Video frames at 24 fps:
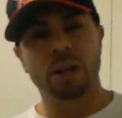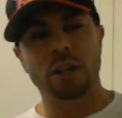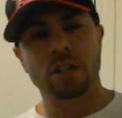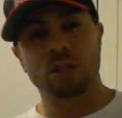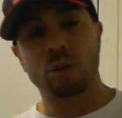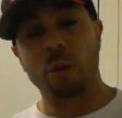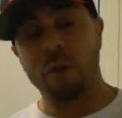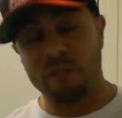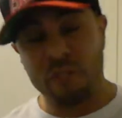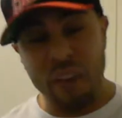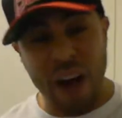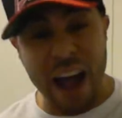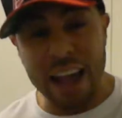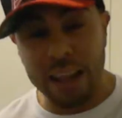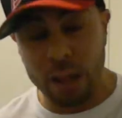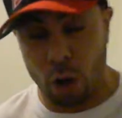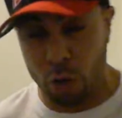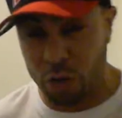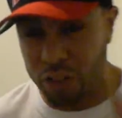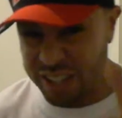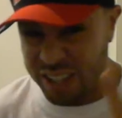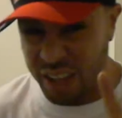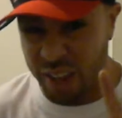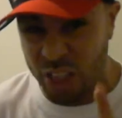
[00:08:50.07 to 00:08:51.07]
So we finally
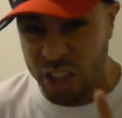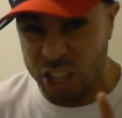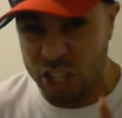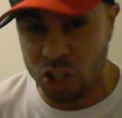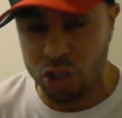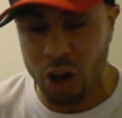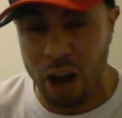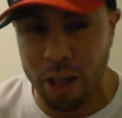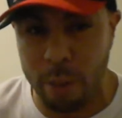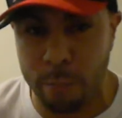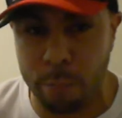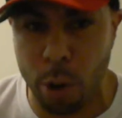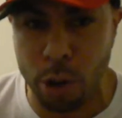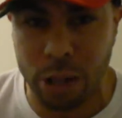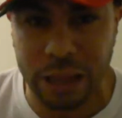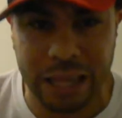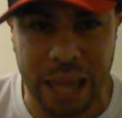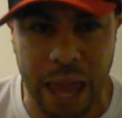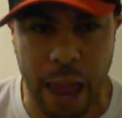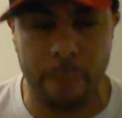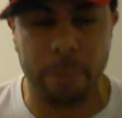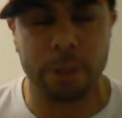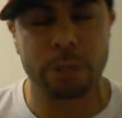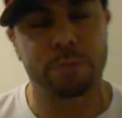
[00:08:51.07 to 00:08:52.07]
go, the straw that broke the
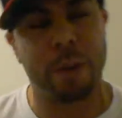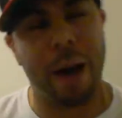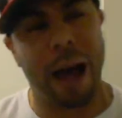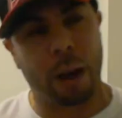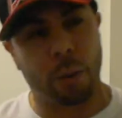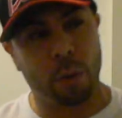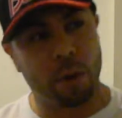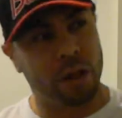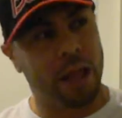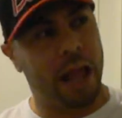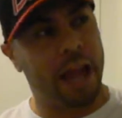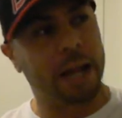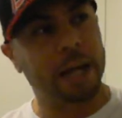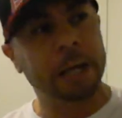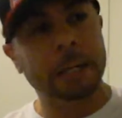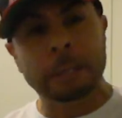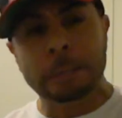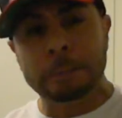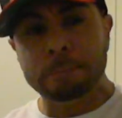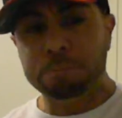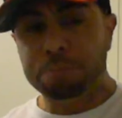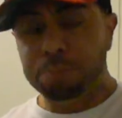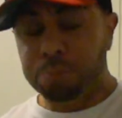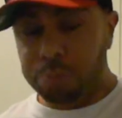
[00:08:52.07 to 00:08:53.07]
camel's back. We're like,
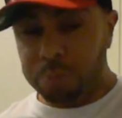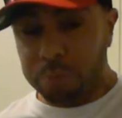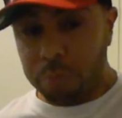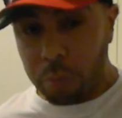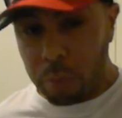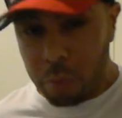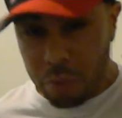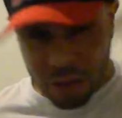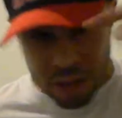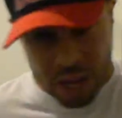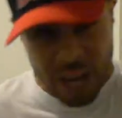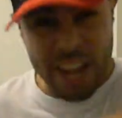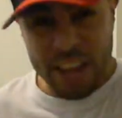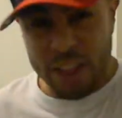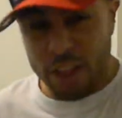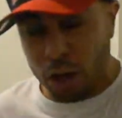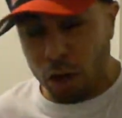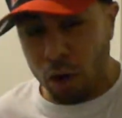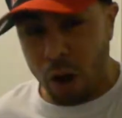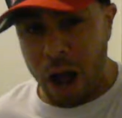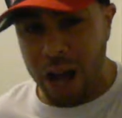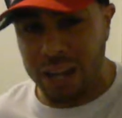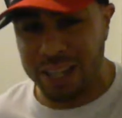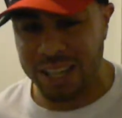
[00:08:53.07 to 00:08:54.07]
in the
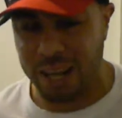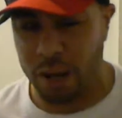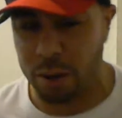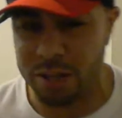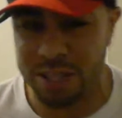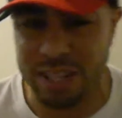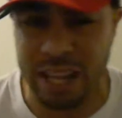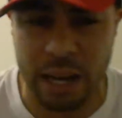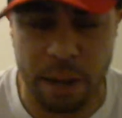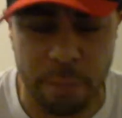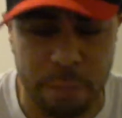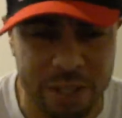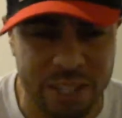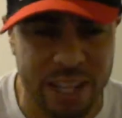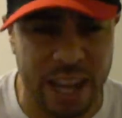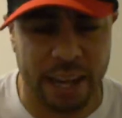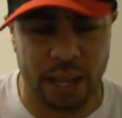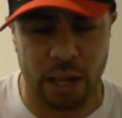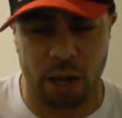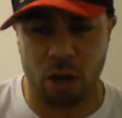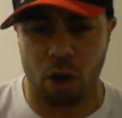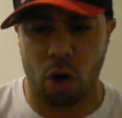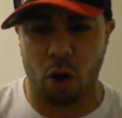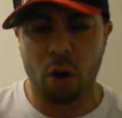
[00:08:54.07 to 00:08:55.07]
garage, like I was setting up a
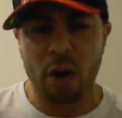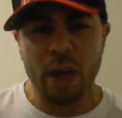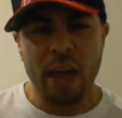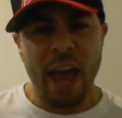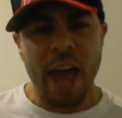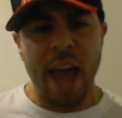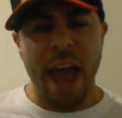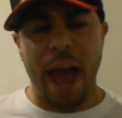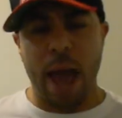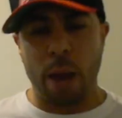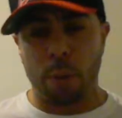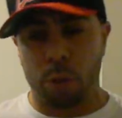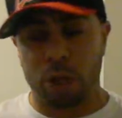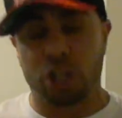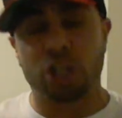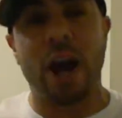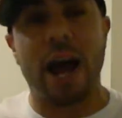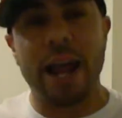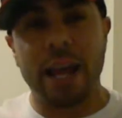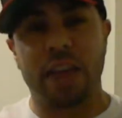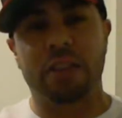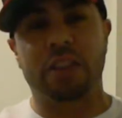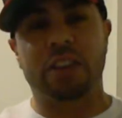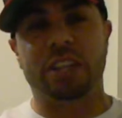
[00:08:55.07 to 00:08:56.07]
second ago, and we're
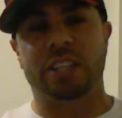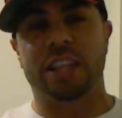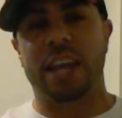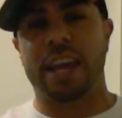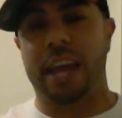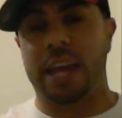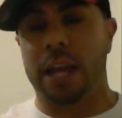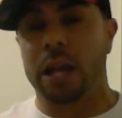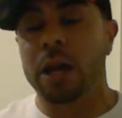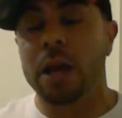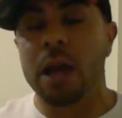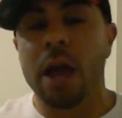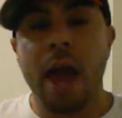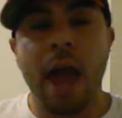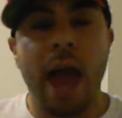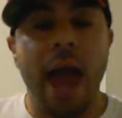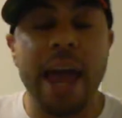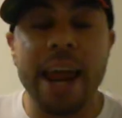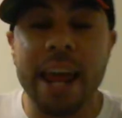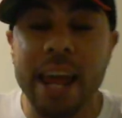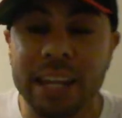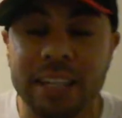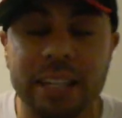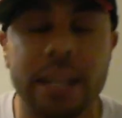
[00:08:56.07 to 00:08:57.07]
trying to get this thing in,
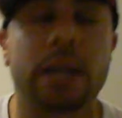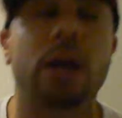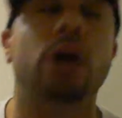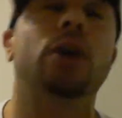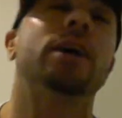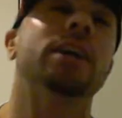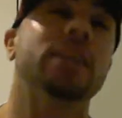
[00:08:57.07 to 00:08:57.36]
and he's like,